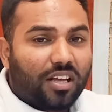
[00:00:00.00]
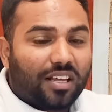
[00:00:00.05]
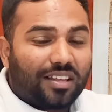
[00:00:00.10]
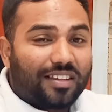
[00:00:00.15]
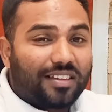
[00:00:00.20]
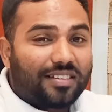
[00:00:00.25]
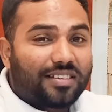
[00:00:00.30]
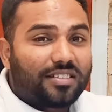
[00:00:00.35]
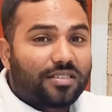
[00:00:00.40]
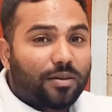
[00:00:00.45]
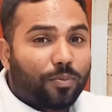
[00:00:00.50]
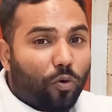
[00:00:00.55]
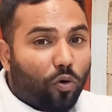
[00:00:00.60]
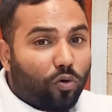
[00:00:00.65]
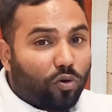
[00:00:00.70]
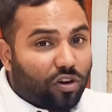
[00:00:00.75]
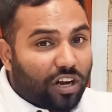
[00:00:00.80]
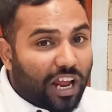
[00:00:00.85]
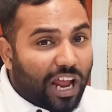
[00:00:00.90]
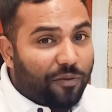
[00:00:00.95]
this is the
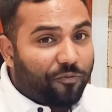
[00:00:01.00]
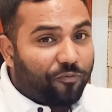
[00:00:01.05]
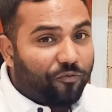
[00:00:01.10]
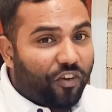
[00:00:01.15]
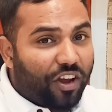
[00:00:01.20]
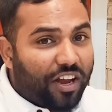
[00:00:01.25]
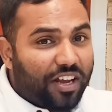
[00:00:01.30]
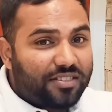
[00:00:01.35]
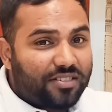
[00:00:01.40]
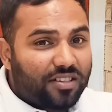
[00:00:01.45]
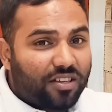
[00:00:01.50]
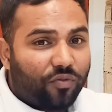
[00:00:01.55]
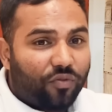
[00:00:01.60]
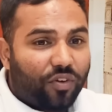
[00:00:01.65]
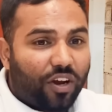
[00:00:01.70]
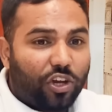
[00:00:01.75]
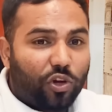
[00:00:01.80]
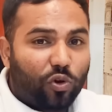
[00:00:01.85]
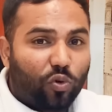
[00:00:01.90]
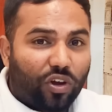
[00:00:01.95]
prototype phase where
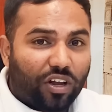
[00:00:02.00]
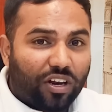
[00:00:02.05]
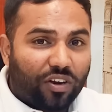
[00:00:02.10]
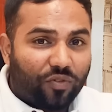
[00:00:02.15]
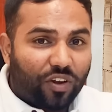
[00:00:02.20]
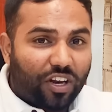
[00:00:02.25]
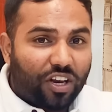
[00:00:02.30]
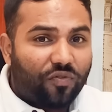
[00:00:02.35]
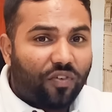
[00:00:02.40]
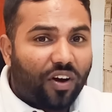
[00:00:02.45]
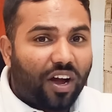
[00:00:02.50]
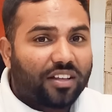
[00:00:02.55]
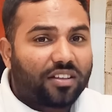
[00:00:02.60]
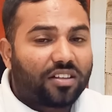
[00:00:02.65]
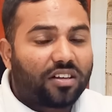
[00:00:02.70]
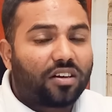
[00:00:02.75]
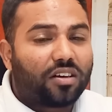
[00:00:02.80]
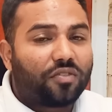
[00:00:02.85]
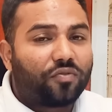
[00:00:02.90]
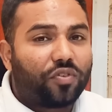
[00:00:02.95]
you can verify
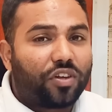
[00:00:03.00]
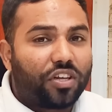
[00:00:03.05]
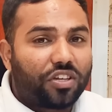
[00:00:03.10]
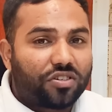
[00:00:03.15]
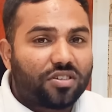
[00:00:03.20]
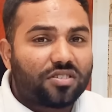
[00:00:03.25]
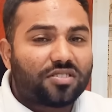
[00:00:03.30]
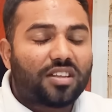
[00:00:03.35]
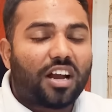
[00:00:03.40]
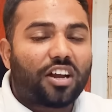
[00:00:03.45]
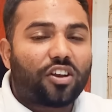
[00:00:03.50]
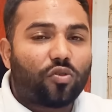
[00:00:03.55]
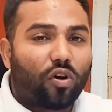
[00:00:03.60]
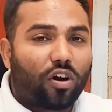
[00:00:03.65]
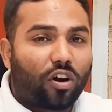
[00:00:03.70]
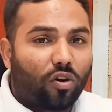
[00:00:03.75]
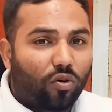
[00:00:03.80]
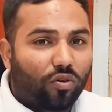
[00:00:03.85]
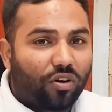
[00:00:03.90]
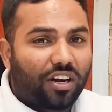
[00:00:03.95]
the features that you are
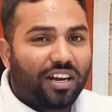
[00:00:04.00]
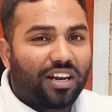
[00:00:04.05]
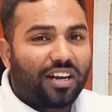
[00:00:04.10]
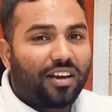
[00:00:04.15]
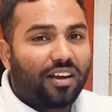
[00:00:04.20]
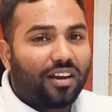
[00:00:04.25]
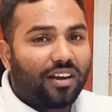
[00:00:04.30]
already